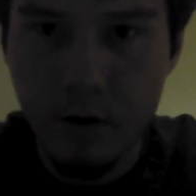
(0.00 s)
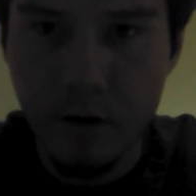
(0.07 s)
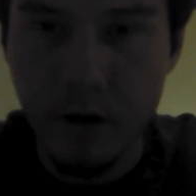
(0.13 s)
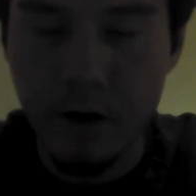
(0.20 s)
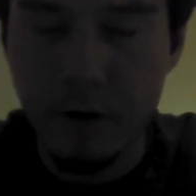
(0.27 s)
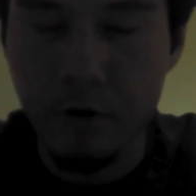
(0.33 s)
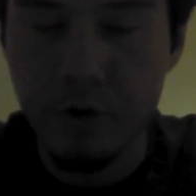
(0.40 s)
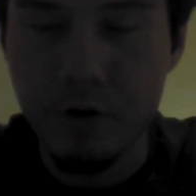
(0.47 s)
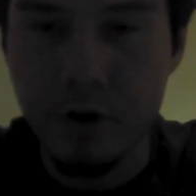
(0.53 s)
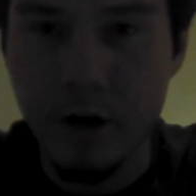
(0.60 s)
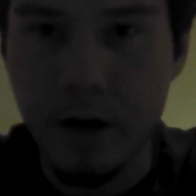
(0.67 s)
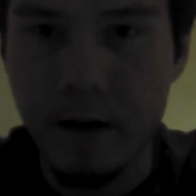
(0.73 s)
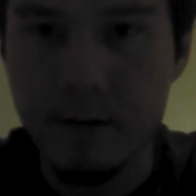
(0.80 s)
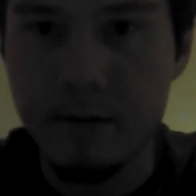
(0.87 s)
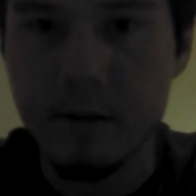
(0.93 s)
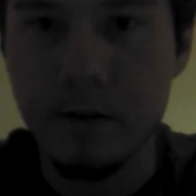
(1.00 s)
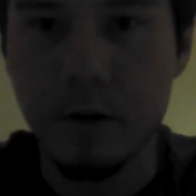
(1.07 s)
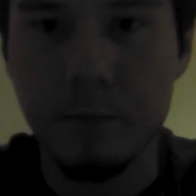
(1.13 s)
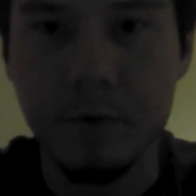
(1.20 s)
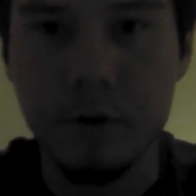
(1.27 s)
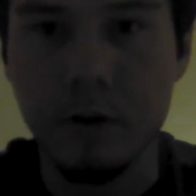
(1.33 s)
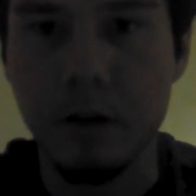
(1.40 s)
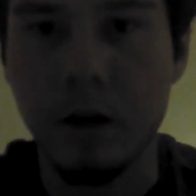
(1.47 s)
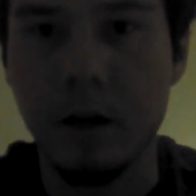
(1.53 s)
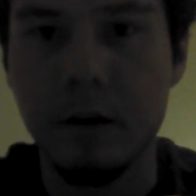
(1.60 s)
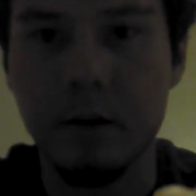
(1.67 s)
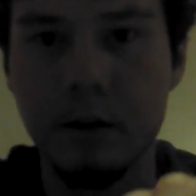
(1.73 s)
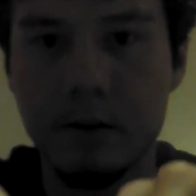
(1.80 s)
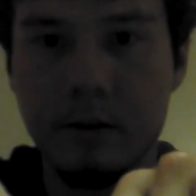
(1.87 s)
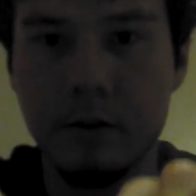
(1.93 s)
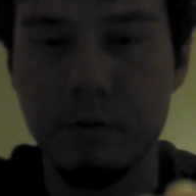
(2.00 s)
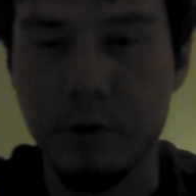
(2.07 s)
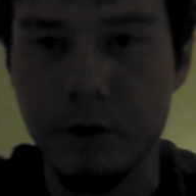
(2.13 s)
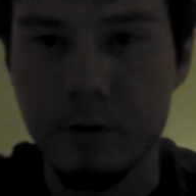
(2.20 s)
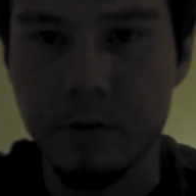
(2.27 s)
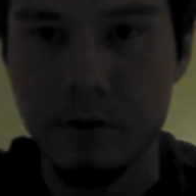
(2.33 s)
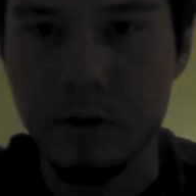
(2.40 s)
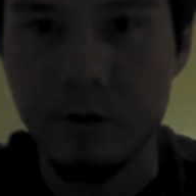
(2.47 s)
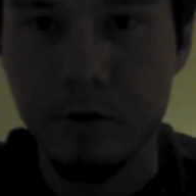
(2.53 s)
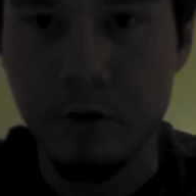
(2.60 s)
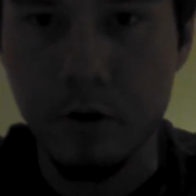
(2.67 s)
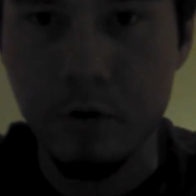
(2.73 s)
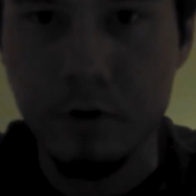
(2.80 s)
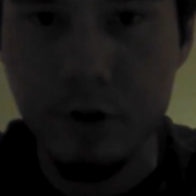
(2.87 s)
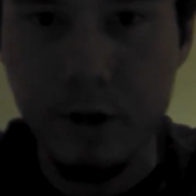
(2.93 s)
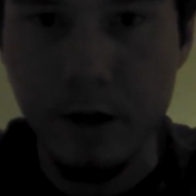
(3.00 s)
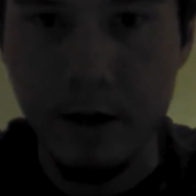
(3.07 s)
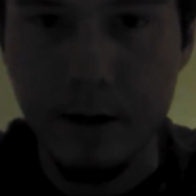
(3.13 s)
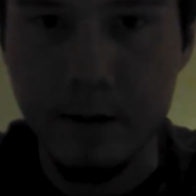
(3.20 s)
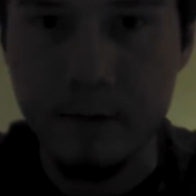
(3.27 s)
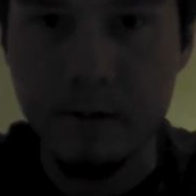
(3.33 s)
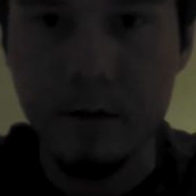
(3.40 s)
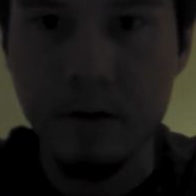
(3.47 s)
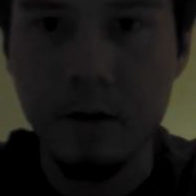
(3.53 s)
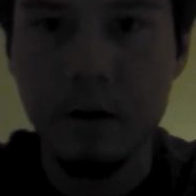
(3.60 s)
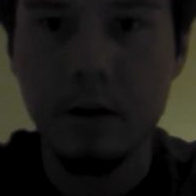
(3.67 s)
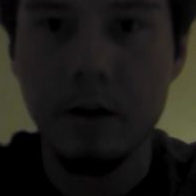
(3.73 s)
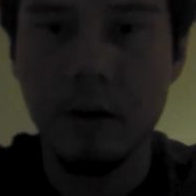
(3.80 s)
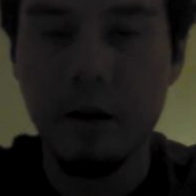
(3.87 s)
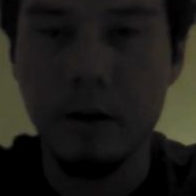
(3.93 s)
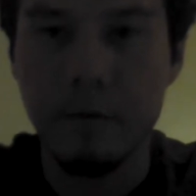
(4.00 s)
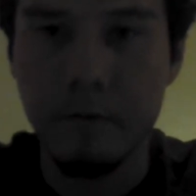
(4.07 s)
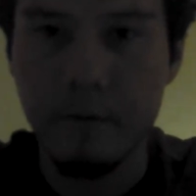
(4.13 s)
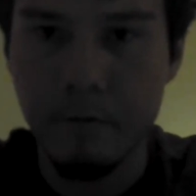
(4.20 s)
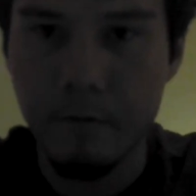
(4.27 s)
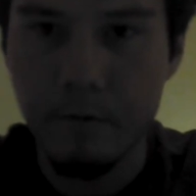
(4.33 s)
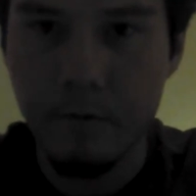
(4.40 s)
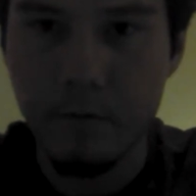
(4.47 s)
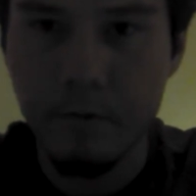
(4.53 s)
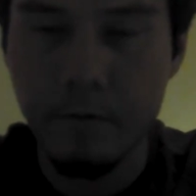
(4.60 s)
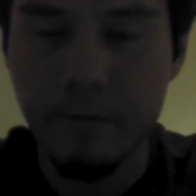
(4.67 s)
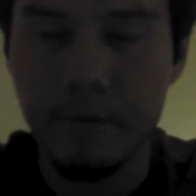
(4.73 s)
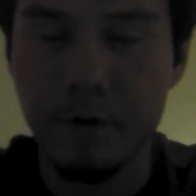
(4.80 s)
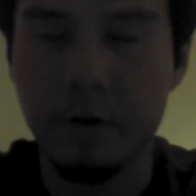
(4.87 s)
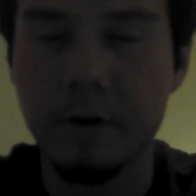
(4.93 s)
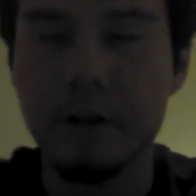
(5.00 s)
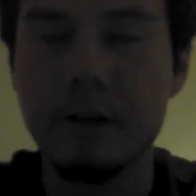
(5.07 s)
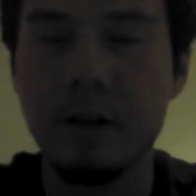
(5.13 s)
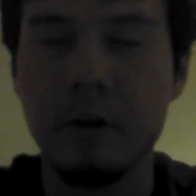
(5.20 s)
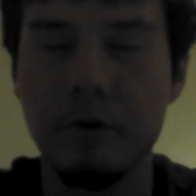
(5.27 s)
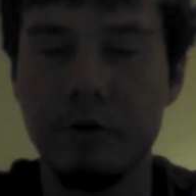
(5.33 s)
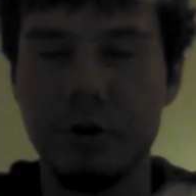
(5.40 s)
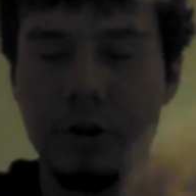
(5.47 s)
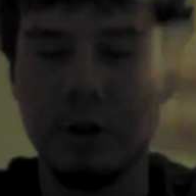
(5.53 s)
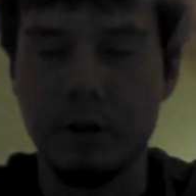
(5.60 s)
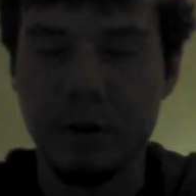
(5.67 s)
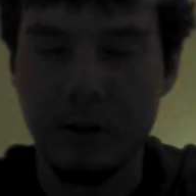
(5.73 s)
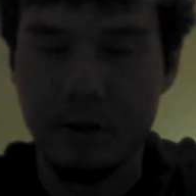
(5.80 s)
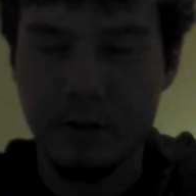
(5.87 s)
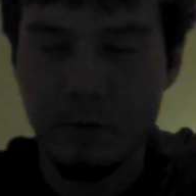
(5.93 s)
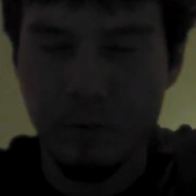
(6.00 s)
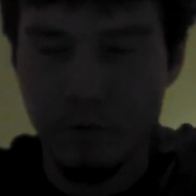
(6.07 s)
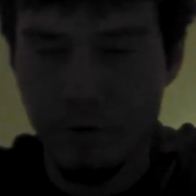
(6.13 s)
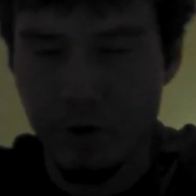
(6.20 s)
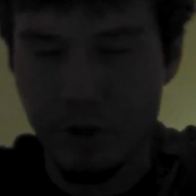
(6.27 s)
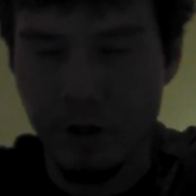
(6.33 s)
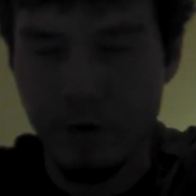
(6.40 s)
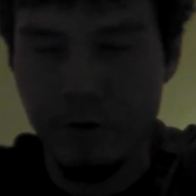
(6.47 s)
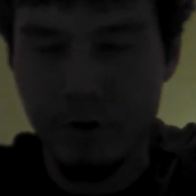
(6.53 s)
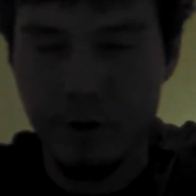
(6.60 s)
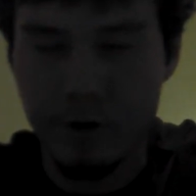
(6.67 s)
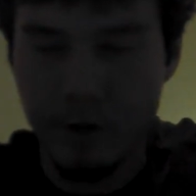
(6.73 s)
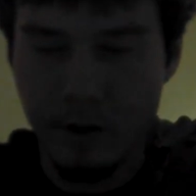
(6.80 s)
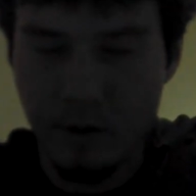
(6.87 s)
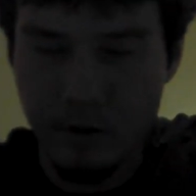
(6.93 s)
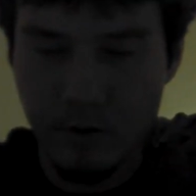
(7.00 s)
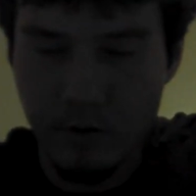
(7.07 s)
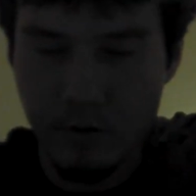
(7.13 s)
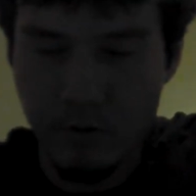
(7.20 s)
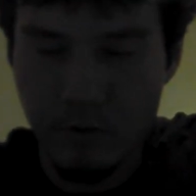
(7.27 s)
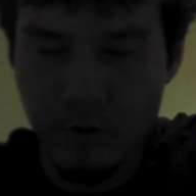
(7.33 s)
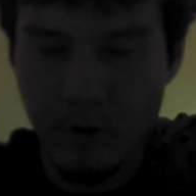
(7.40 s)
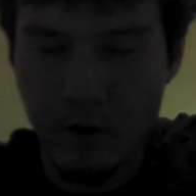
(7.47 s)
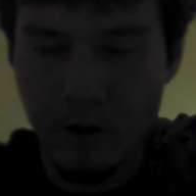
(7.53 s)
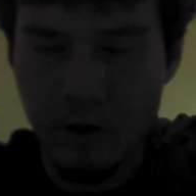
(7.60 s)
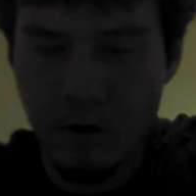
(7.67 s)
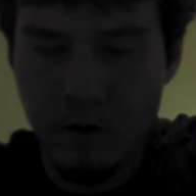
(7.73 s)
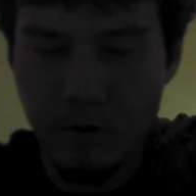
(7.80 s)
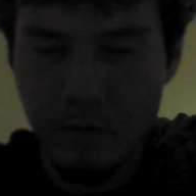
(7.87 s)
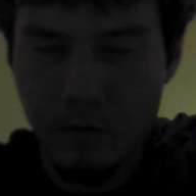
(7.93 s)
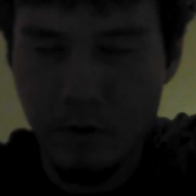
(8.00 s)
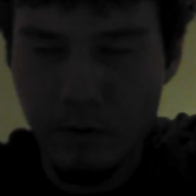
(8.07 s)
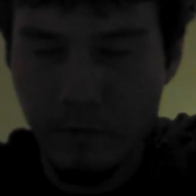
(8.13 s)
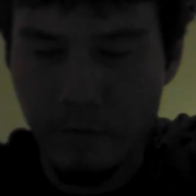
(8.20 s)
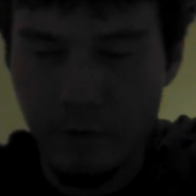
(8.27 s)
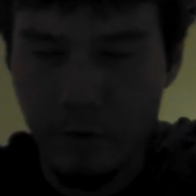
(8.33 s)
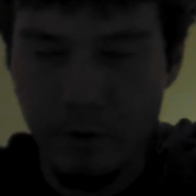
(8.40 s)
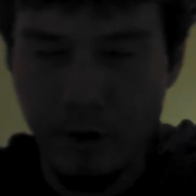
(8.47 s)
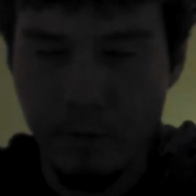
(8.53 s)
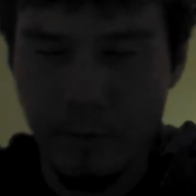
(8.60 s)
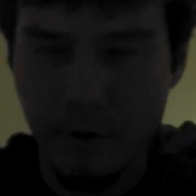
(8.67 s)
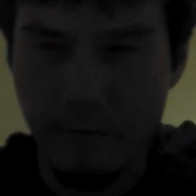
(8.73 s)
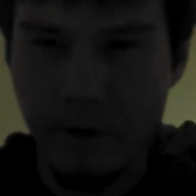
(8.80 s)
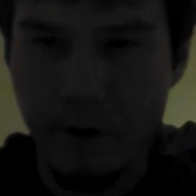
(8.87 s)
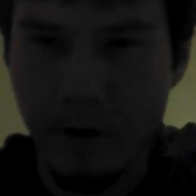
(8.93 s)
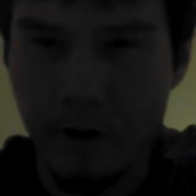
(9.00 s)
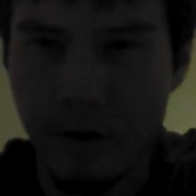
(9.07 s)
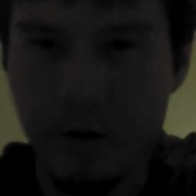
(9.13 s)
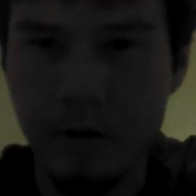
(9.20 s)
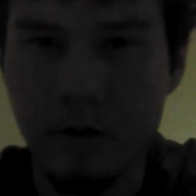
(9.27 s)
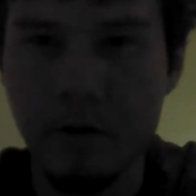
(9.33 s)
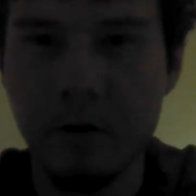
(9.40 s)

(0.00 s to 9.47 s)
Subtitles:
And close your eyes. This helps a lot. This is what you're supposed to do. Close your eyes and feel this energy, this orange energy flowing above your head.